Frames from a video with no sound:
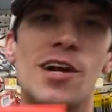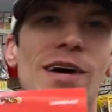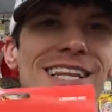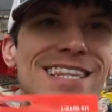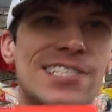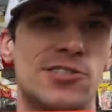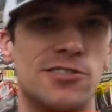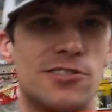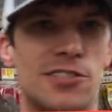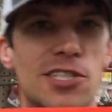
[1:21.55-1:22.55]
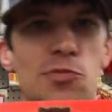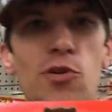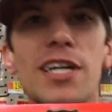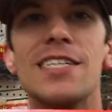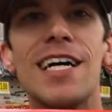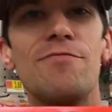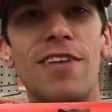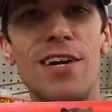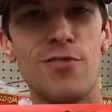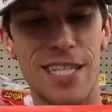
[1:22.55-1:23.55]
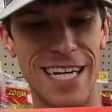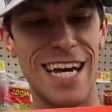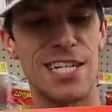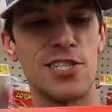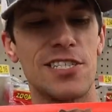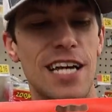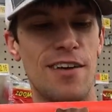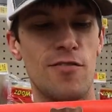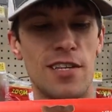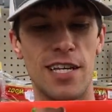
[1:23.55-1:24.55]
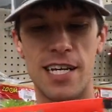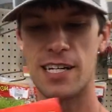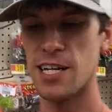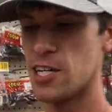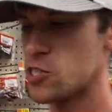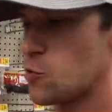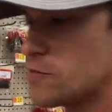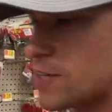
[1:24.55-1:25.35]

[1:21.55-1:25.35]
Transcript: about lizards, the springtime favorite that catches everything. So we've